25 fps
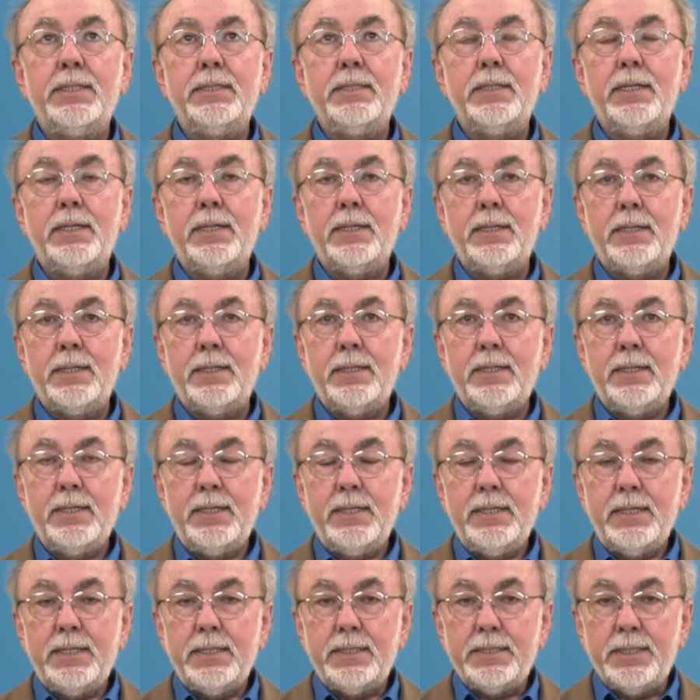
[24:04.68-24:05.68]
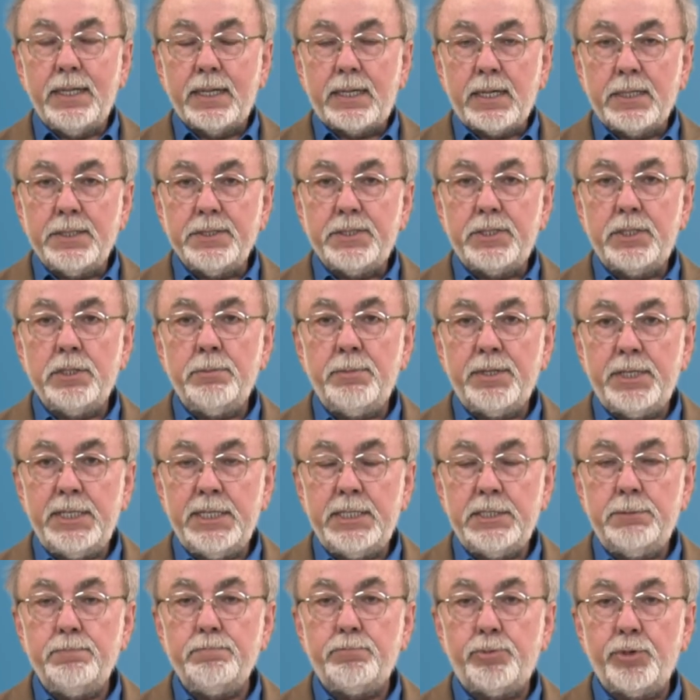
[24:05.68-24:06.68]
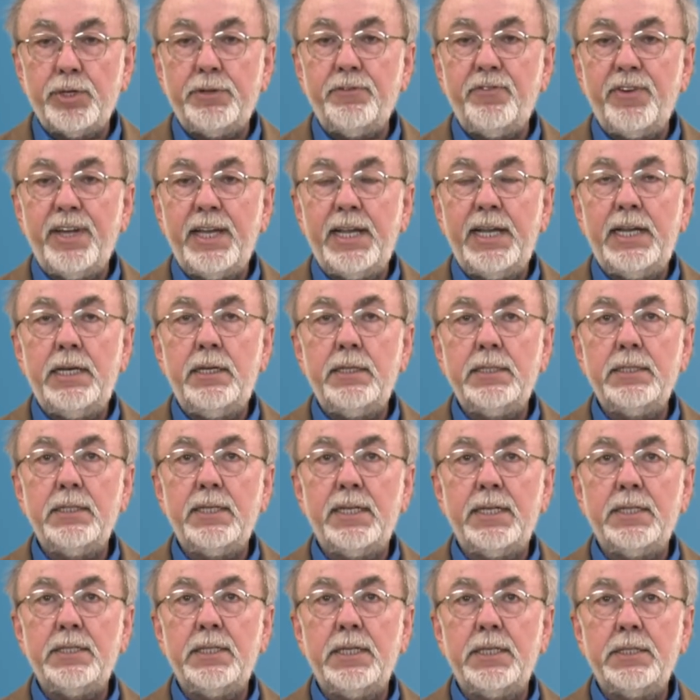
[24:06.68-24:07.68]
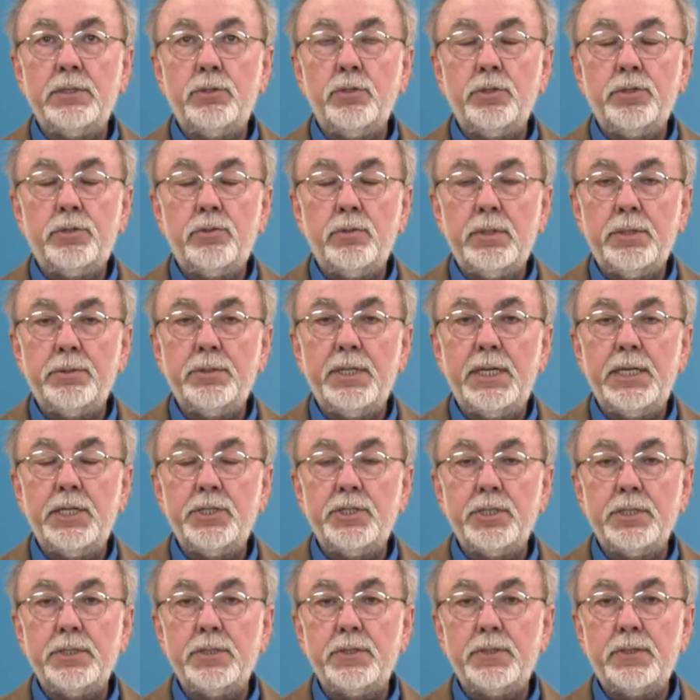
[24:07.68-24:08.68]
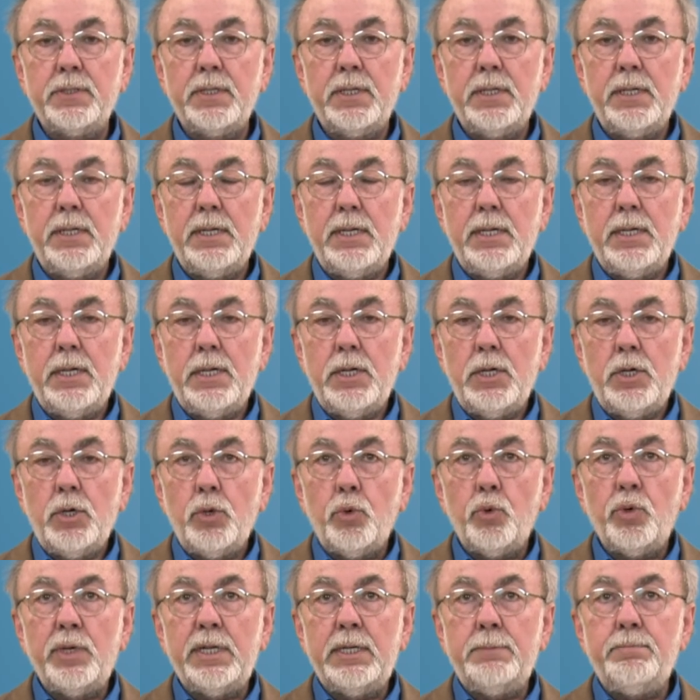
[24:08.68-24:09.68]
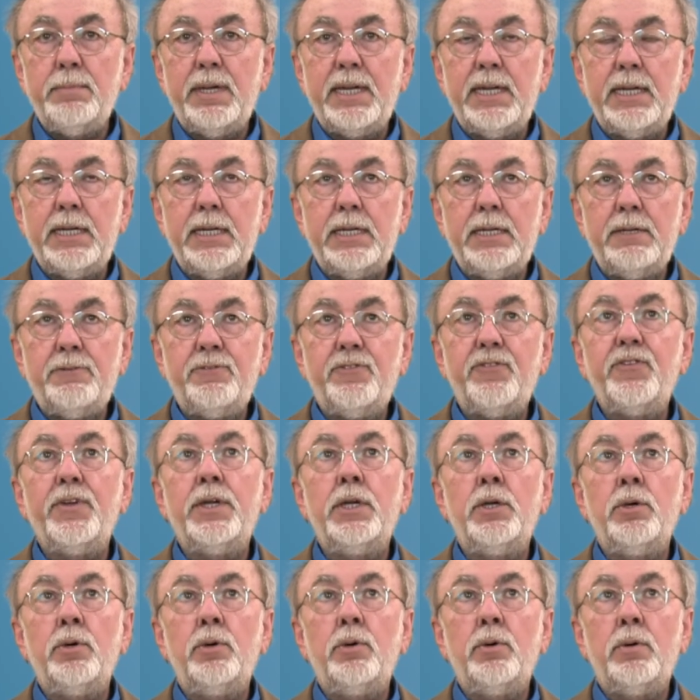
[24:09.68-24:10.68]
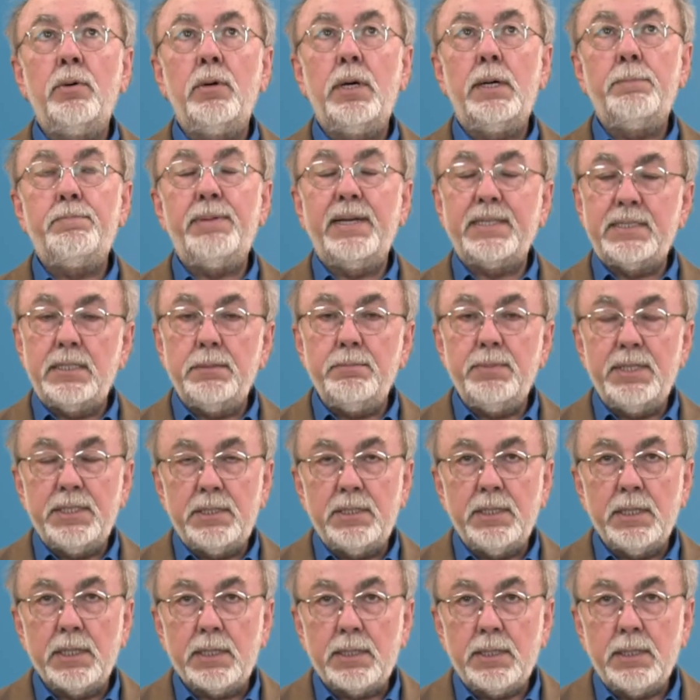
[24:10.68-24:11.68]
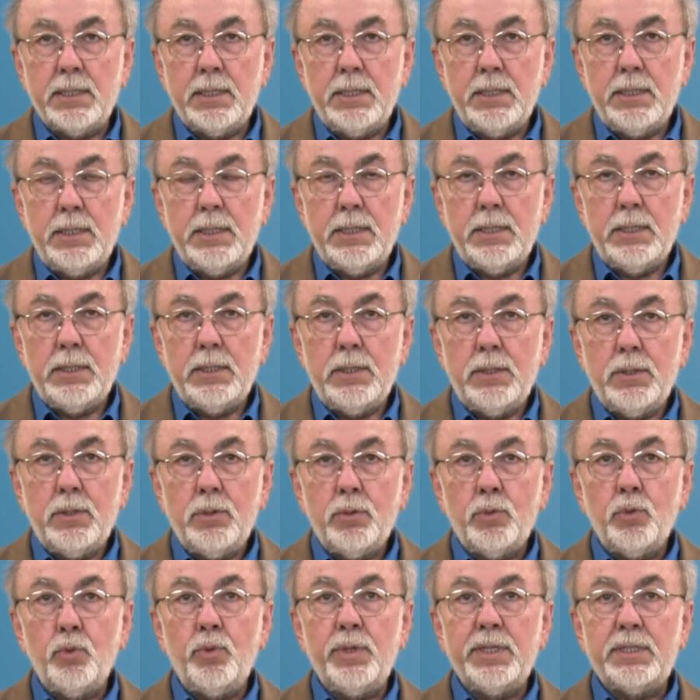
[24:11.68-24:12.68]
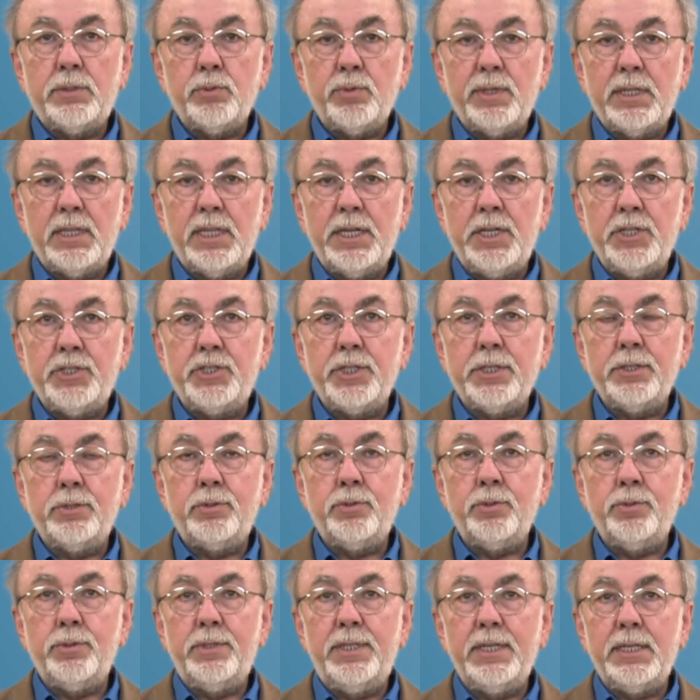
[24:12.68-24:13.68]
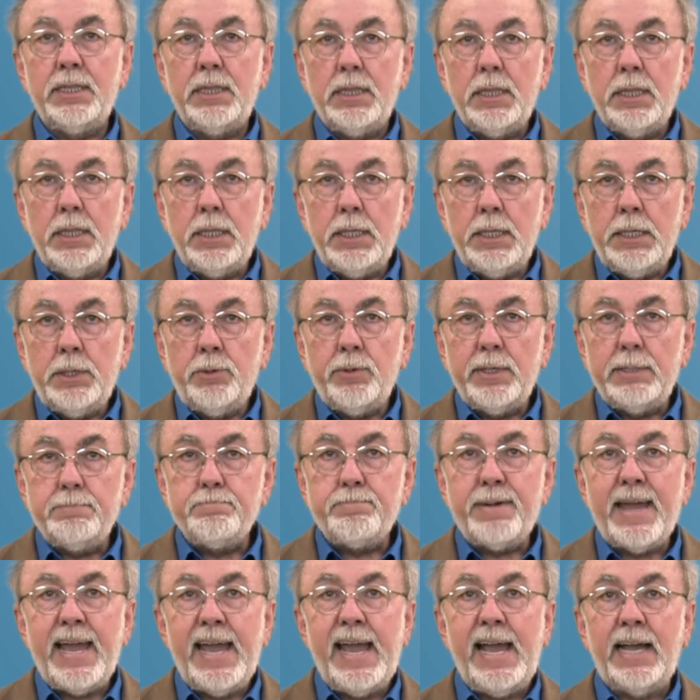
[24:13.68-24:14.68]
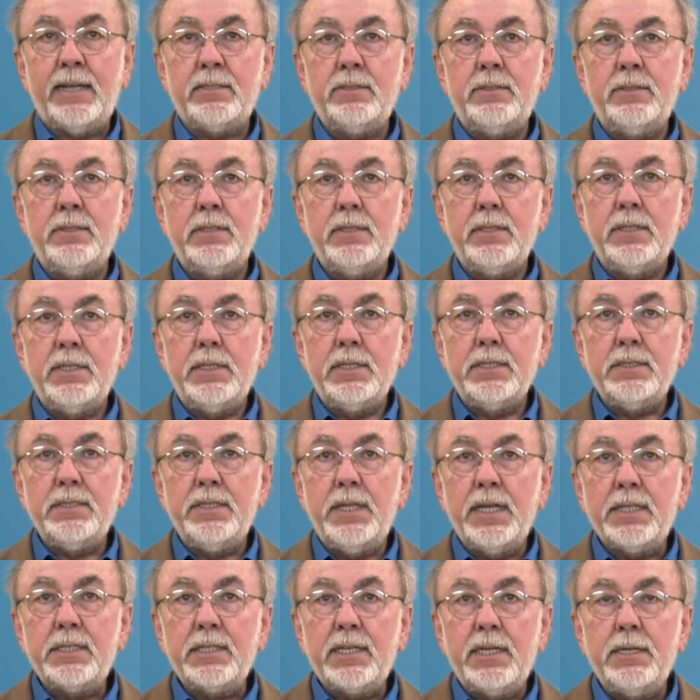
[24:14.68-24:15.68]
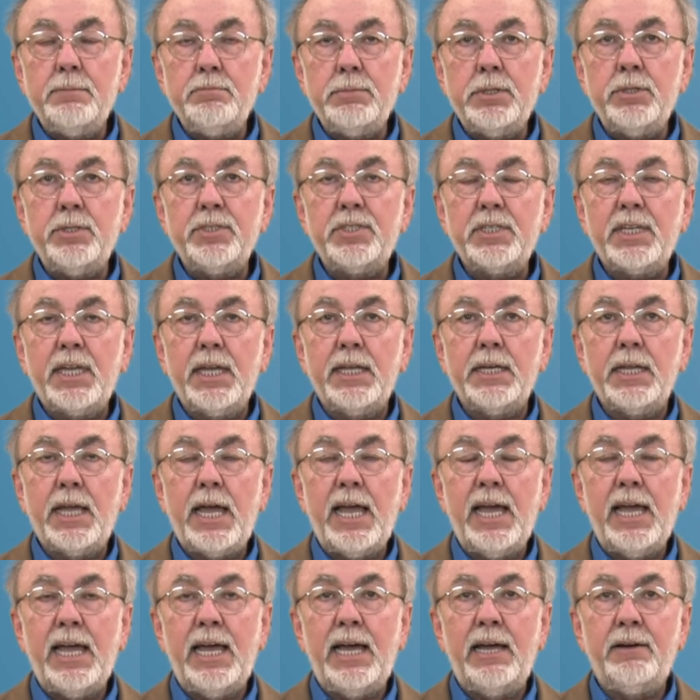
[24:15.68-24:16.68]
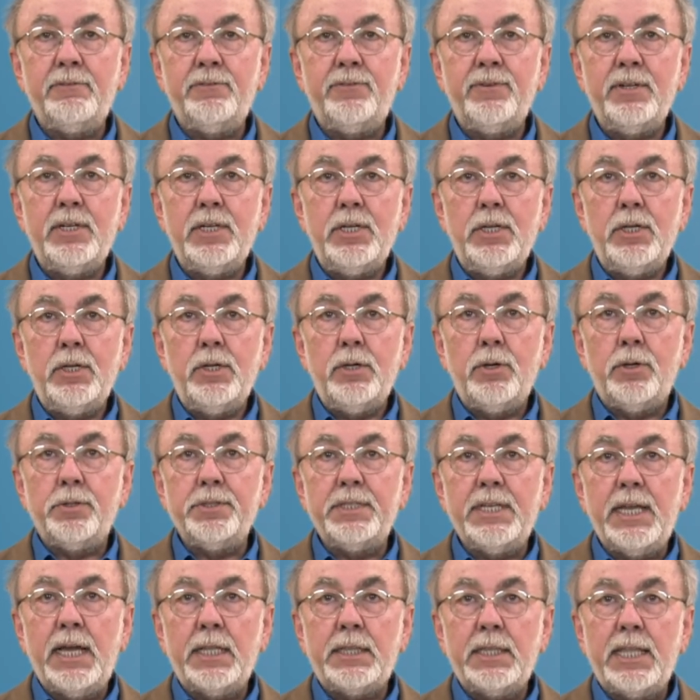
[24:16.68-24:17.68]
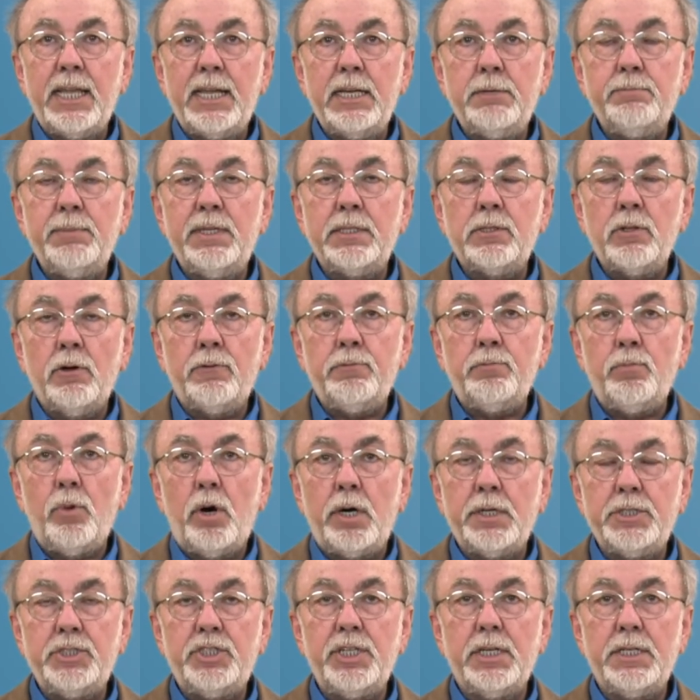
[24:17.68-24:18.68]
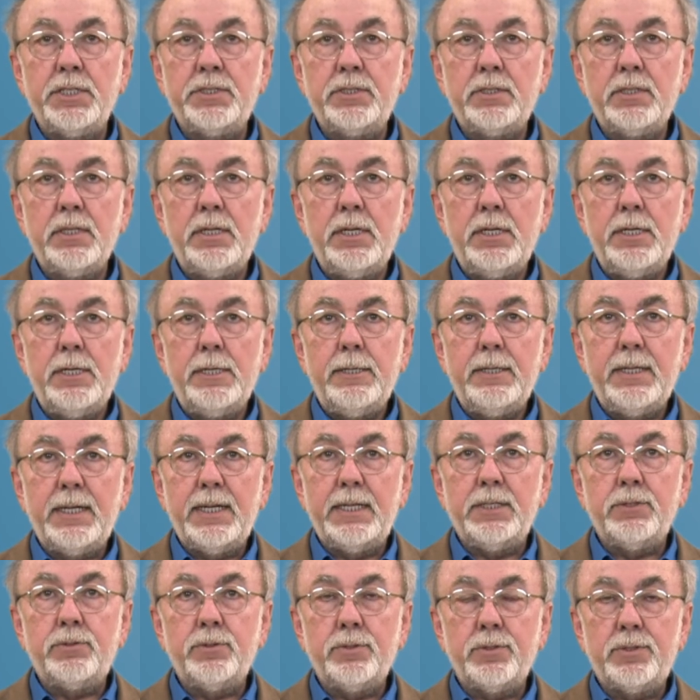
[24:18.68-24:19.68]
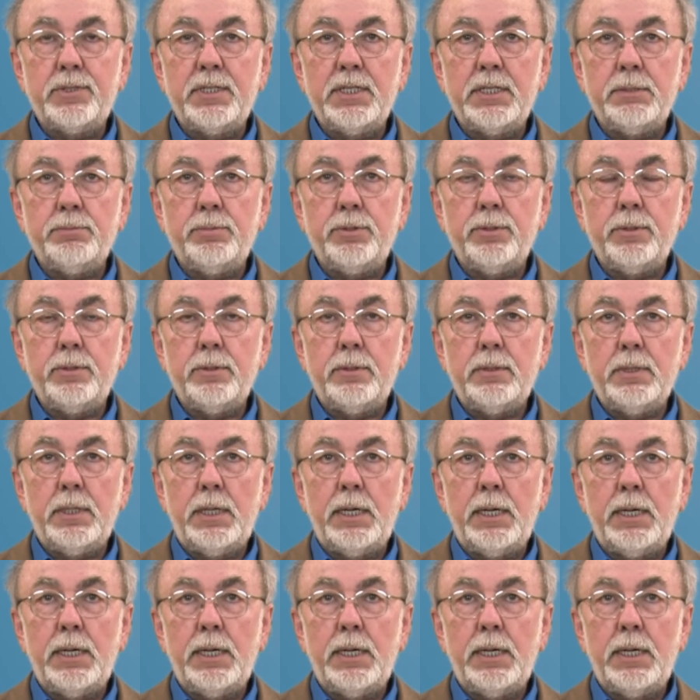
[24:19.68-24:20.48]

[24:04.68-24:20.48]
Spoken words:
and the consumerism prevailing in the industrial nations, we may feel pessimistic with relation to the little impact that communities can have on the attainment of more just and sustainable